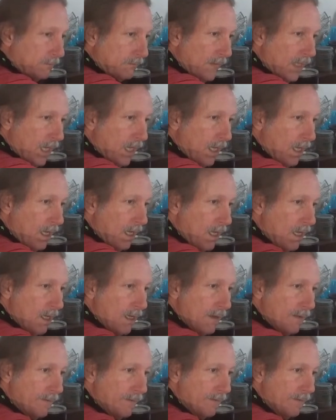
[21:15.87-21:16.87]

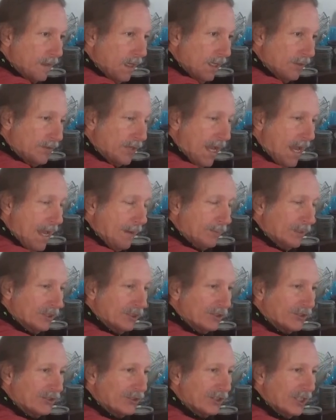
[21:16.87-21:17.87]
of a
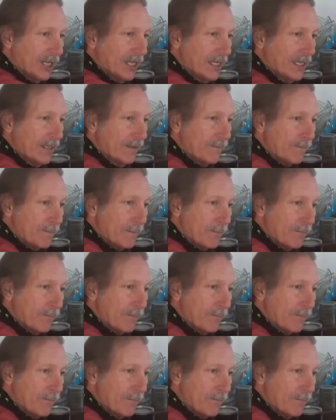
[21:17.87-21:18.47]
timeless state,